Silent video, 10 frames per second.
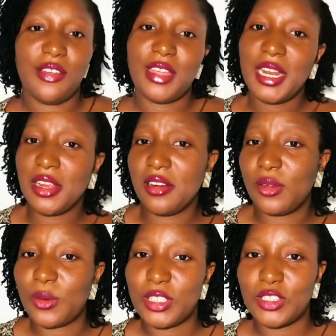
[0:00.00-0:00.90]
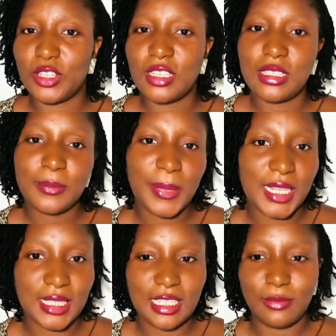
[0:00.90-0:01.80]
have any other questions,
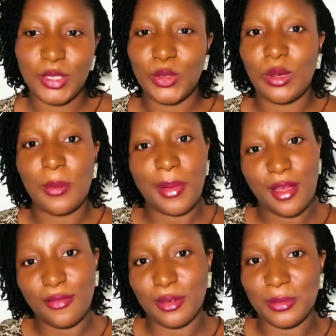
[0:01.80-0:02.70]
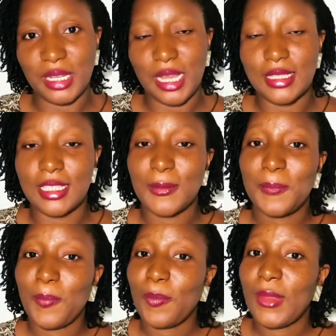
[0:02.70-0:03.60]
please let me know. Apart from that,
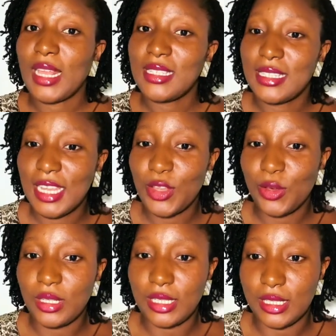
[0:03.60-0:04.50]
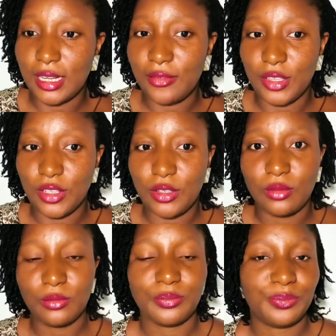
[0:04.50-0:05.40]
see you on another video.